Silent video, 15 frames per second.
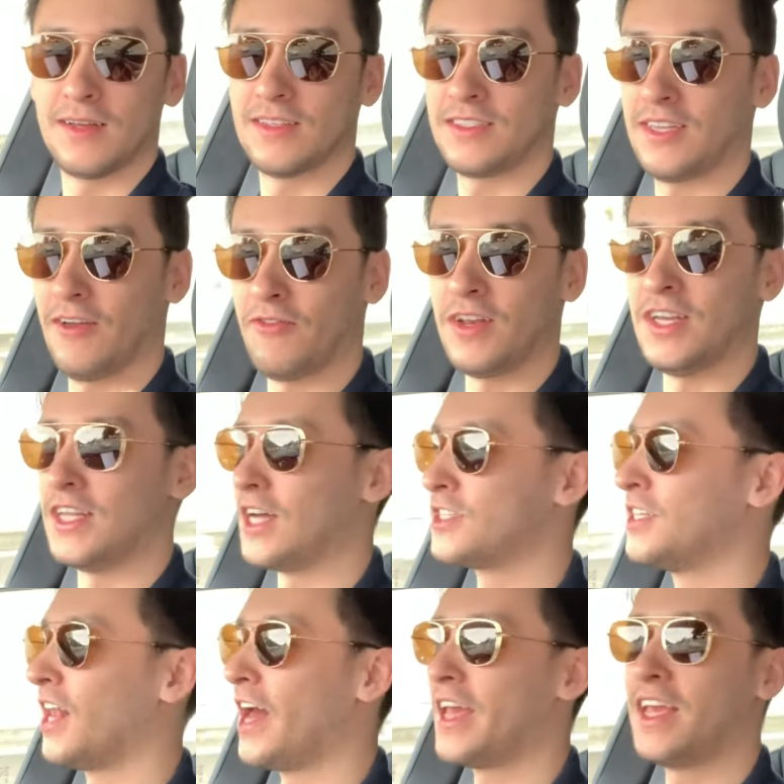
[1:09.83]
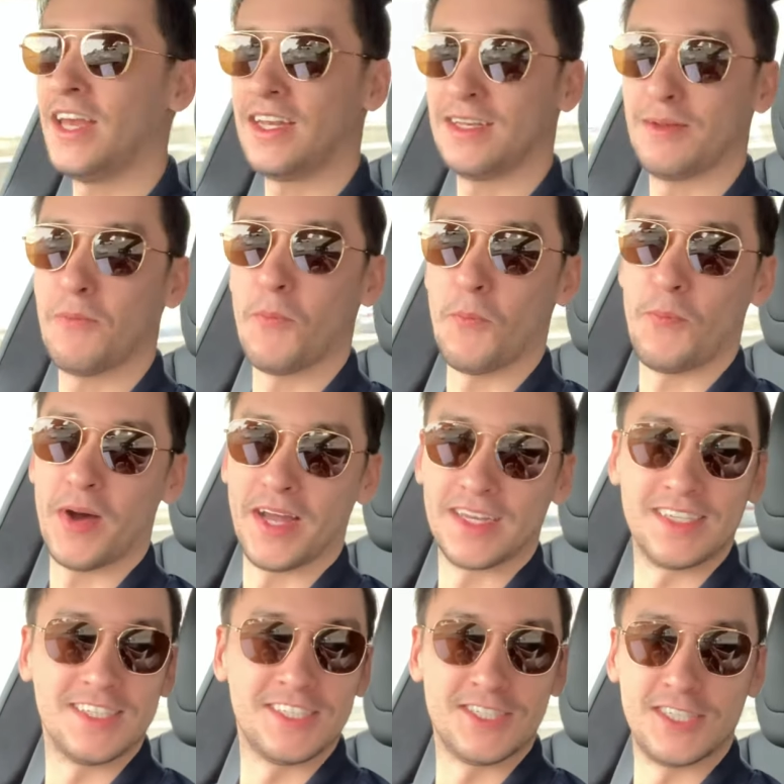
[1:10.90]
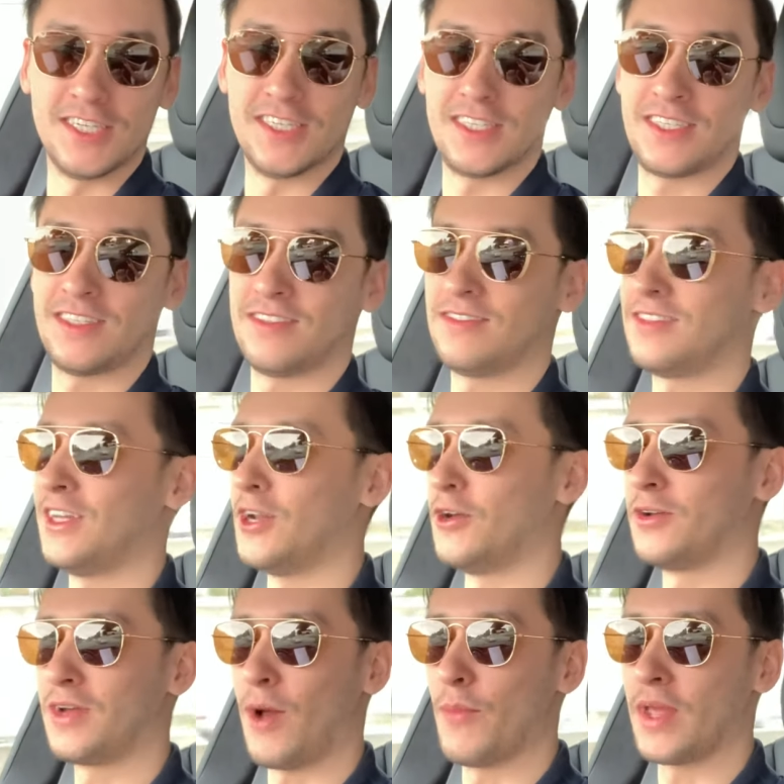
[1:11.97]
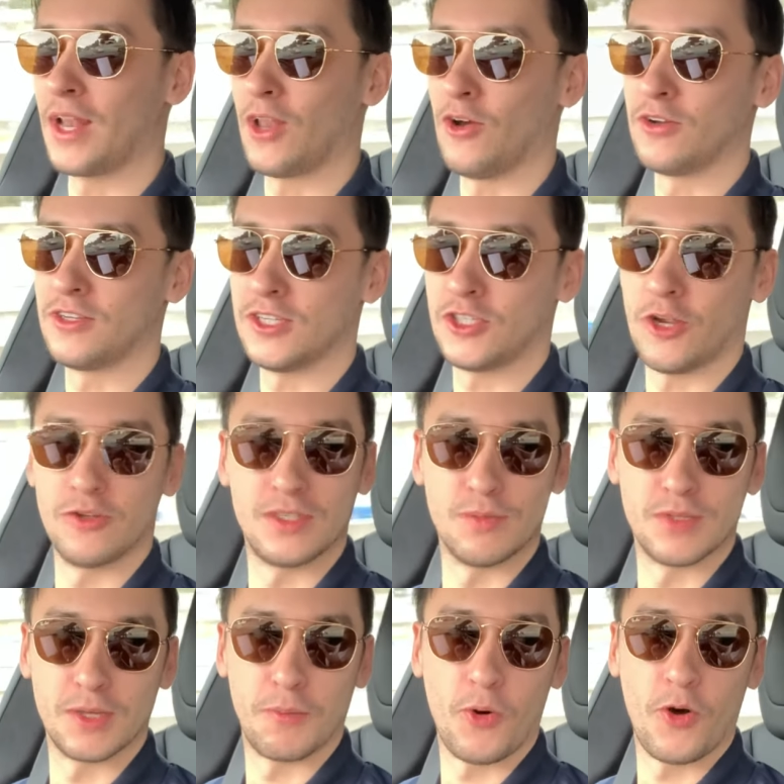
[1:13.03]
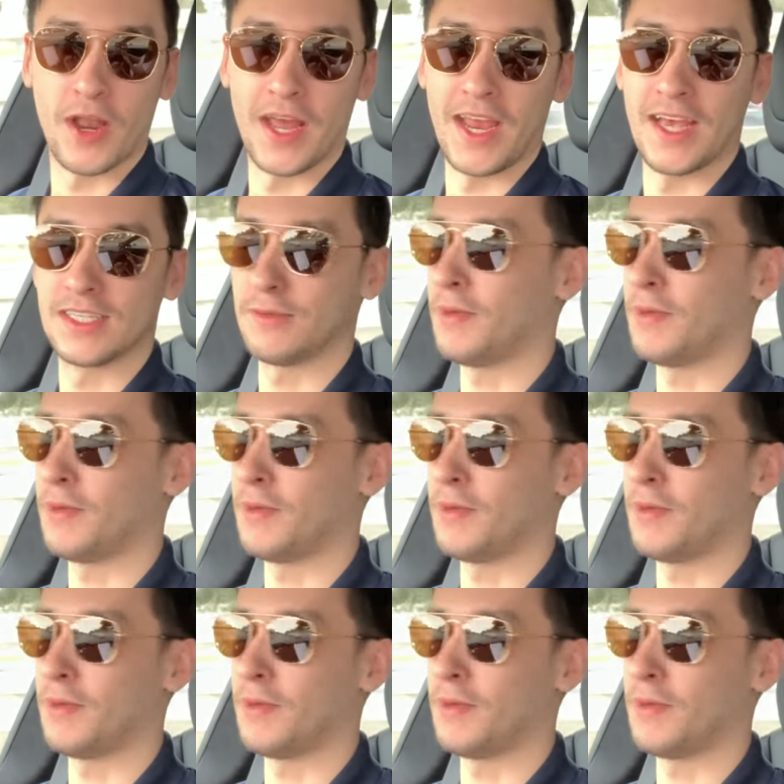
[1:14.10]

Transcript: Stephanie doesn't like it, but she's, you know, coming along to show some support, I guess.